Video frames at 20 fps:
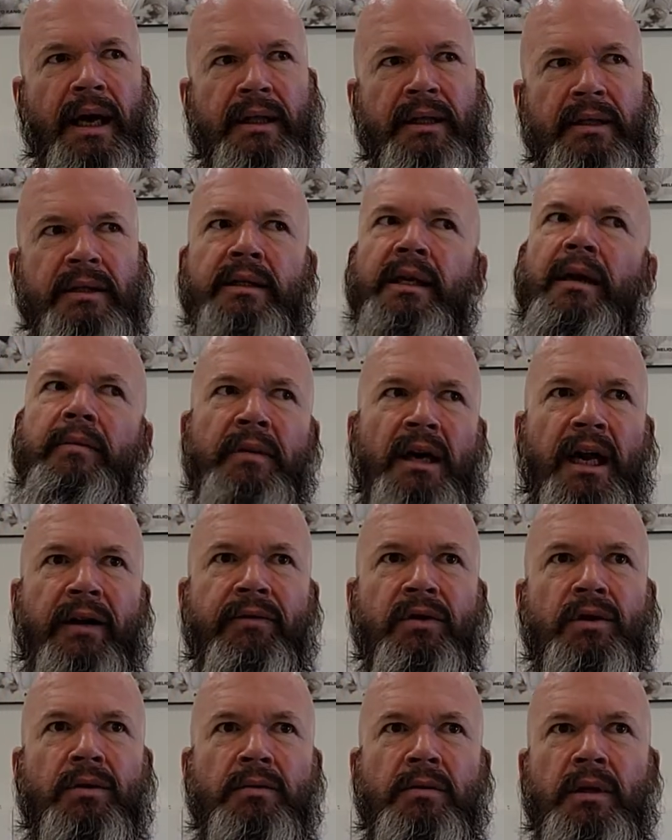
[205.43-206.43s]
at the same
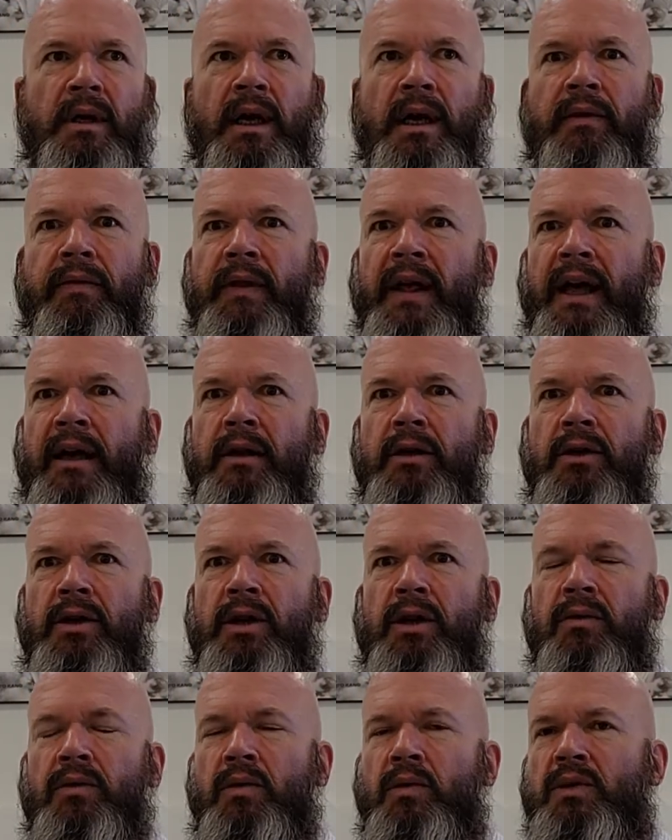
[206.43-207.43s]
level that,
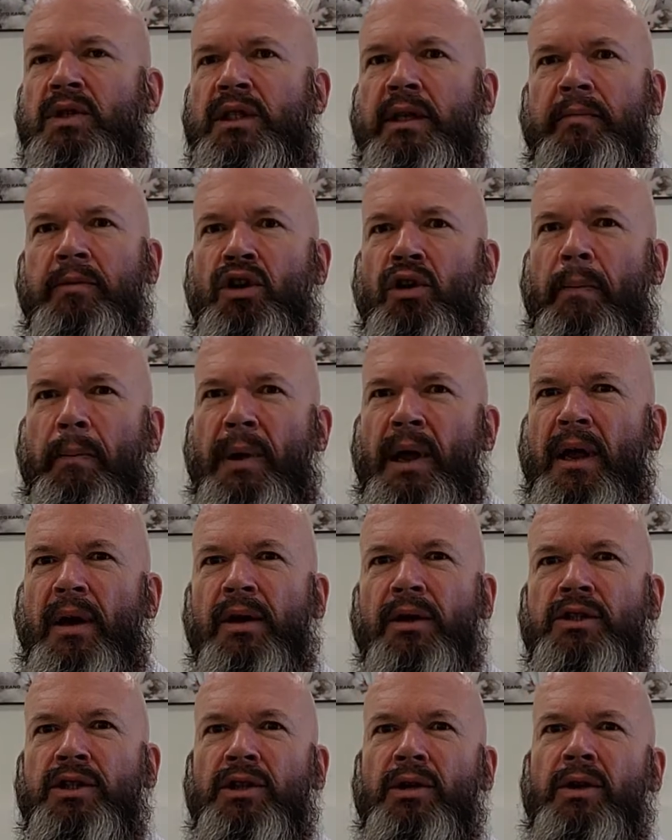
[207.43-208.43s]
you know, some of your
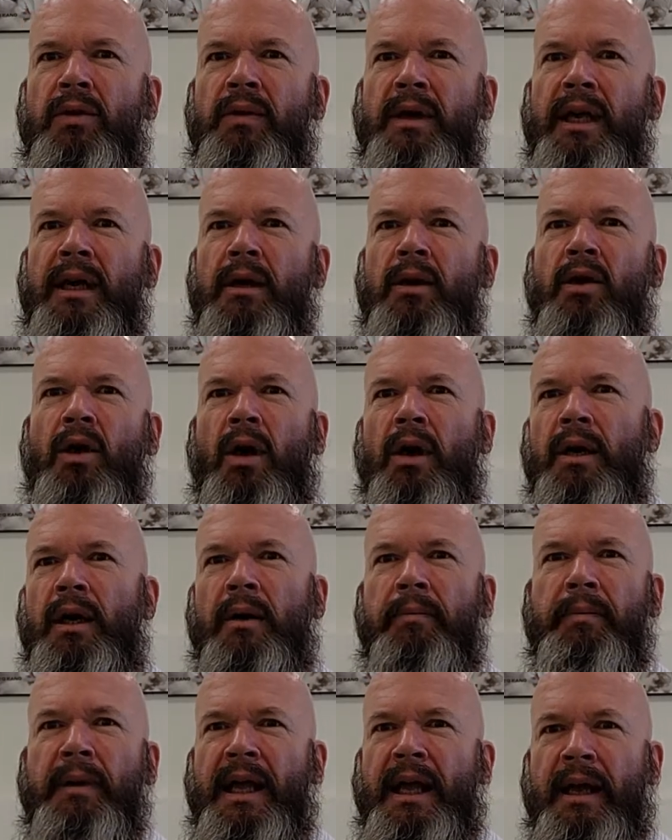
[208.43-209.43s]
peers. So don't get caught
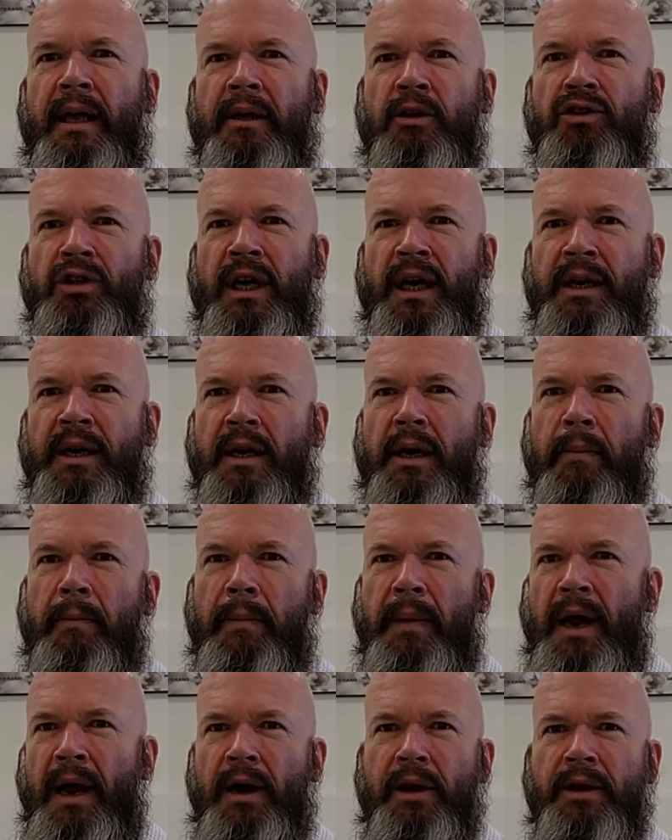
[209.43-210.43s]
up in trying to
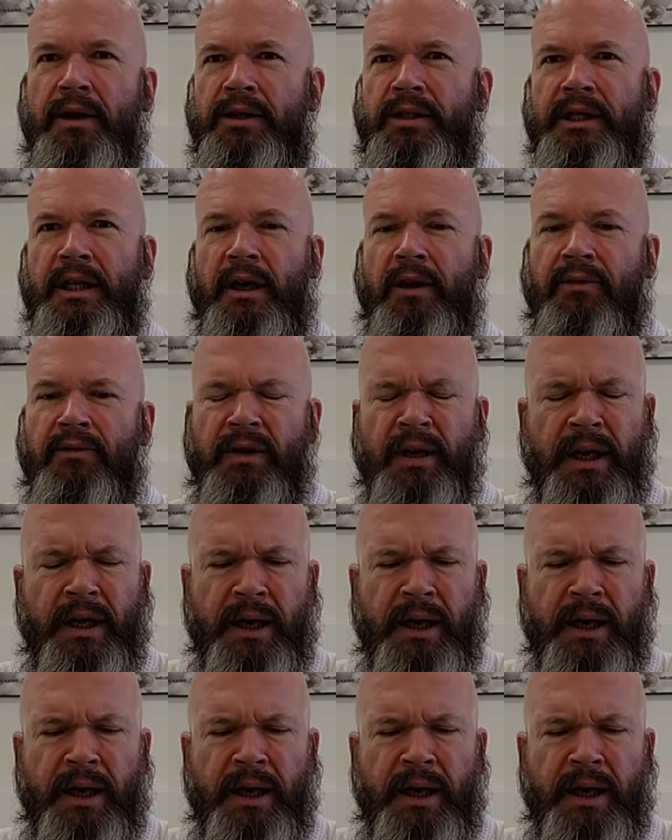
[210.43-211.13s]
compare yourself.